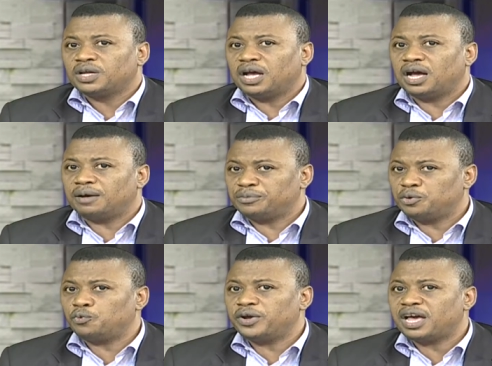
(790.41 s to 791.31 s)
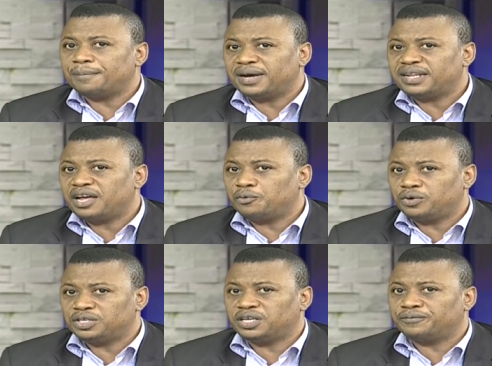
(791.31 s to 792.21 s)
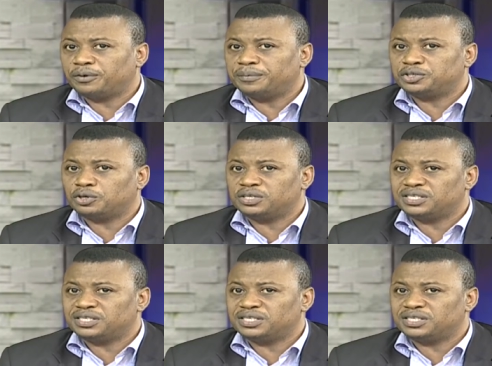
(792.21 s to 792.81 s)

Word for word: um, the way and manner in which information